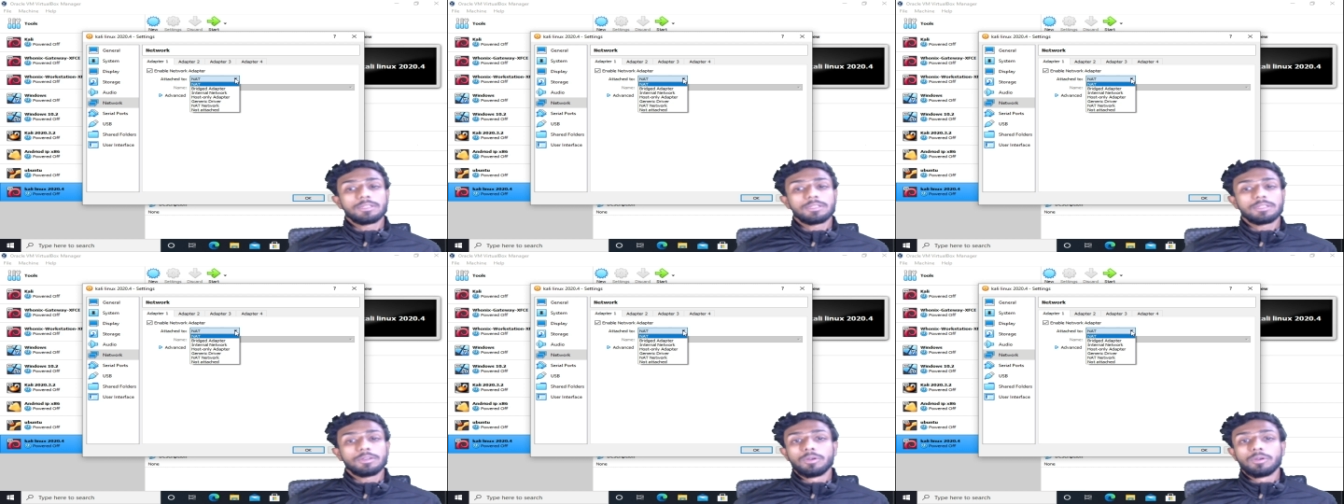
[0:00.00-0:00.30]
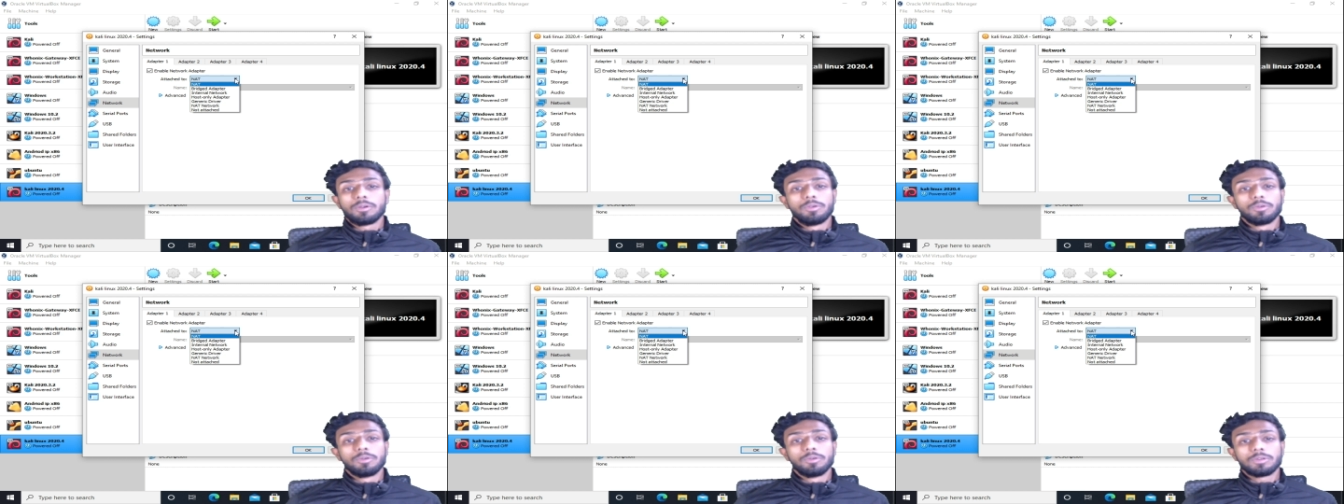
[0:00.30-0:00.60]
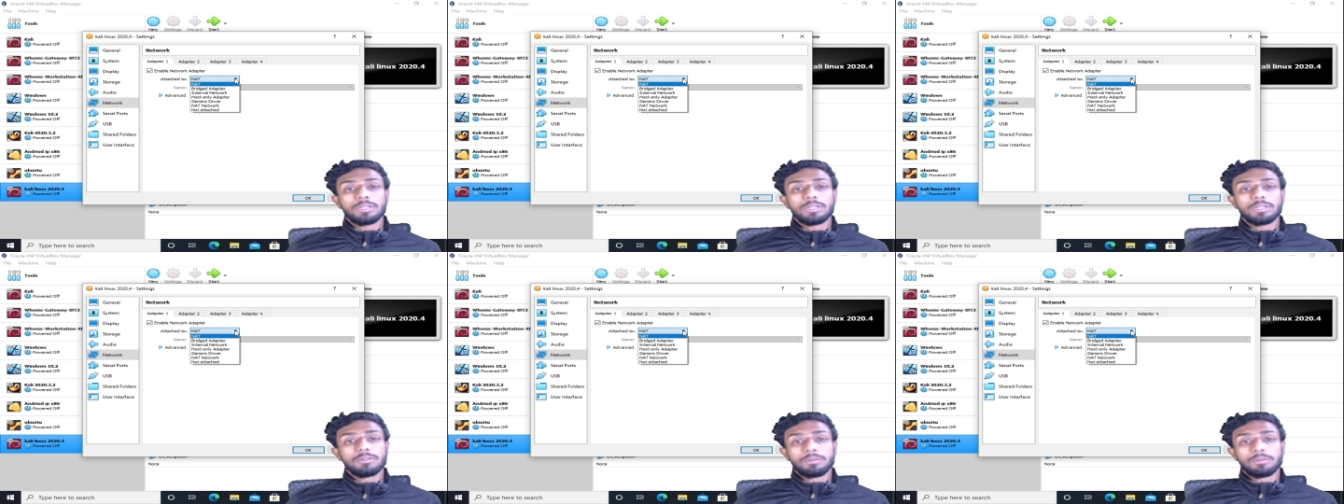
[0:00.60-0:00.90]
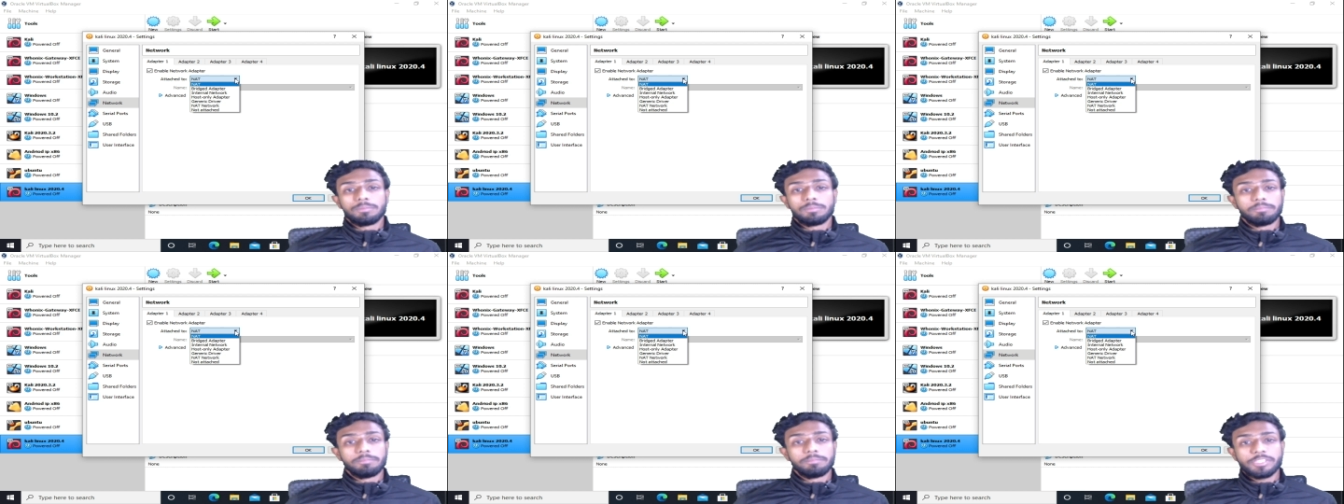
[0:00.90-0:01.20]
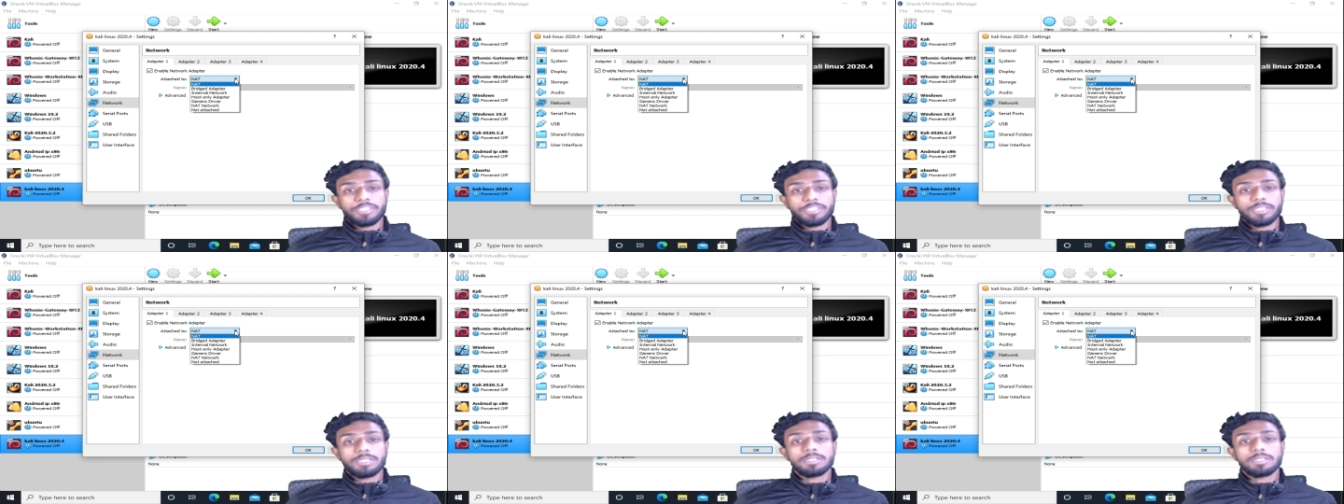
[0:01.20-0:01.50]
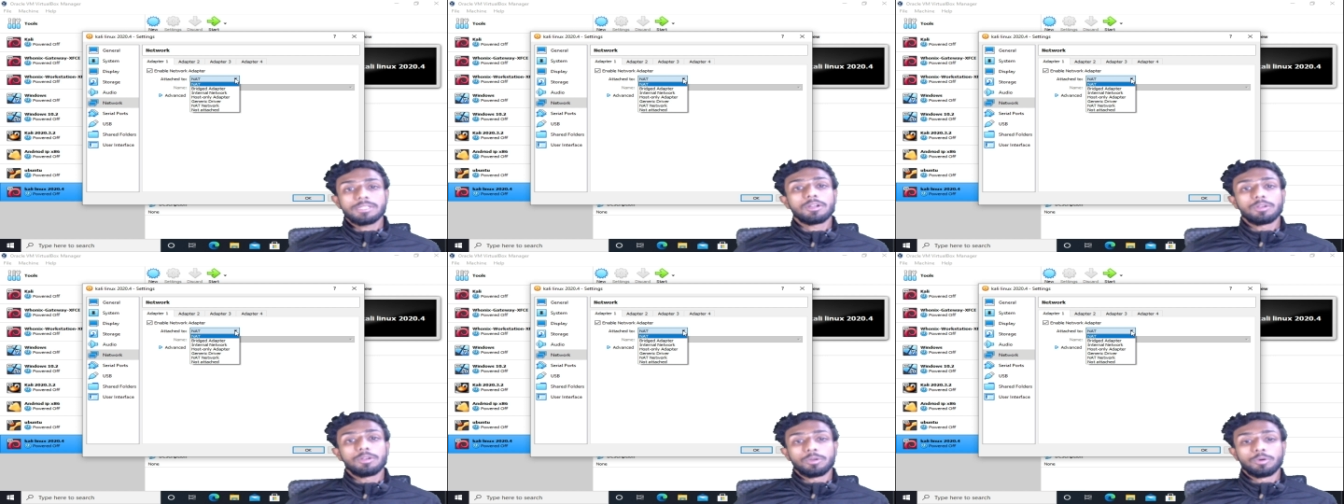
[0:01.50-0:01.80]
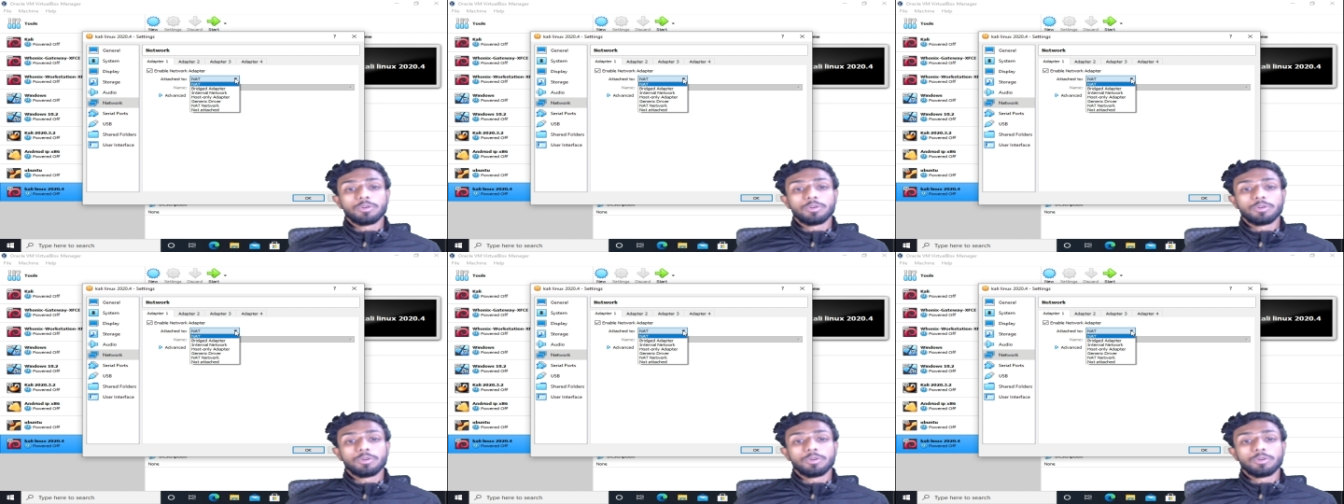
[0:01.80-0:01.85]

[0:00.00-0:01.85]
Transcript: your local machine or